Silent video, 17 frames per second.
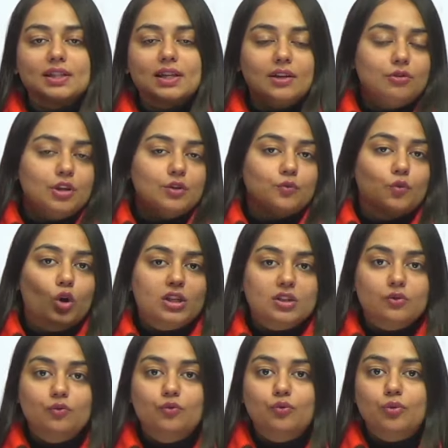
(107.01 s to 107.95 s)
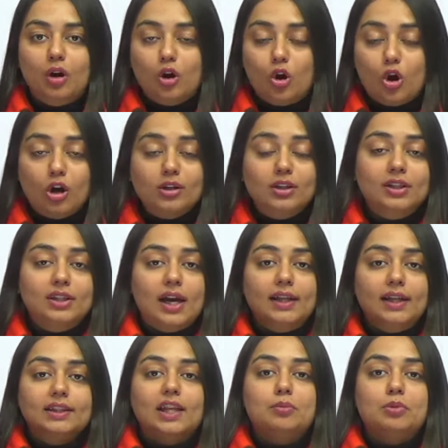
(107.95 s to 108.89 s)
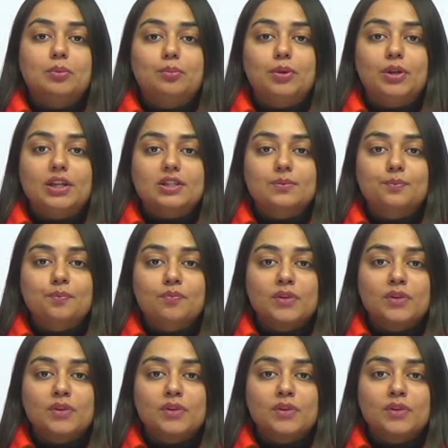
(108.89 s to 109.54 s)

and in what order can they be placed?